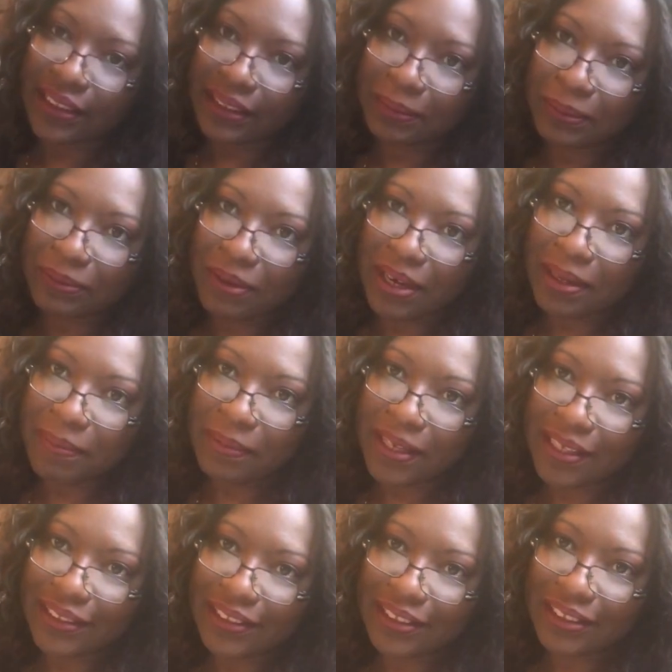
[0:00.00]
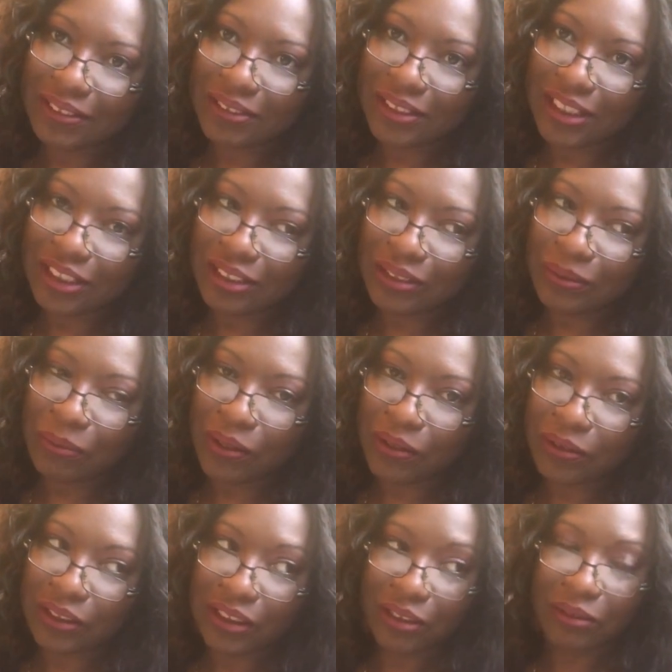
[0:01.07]
the subscribe button so
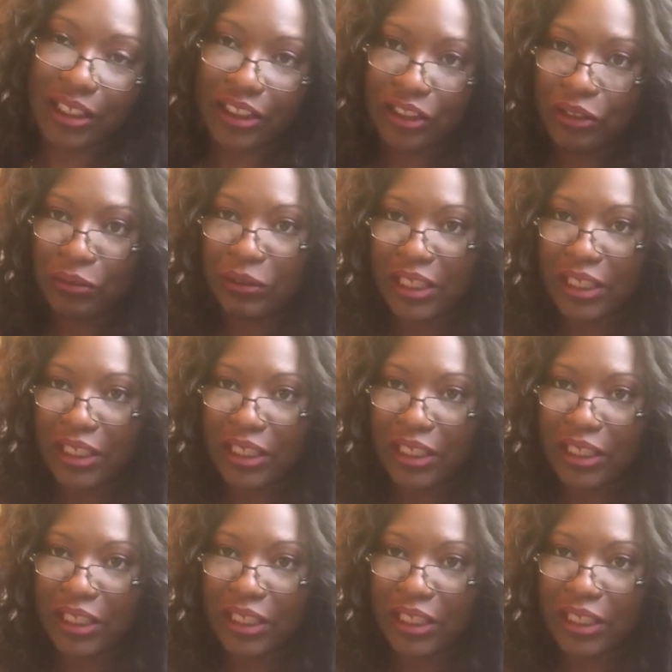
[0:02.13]
that you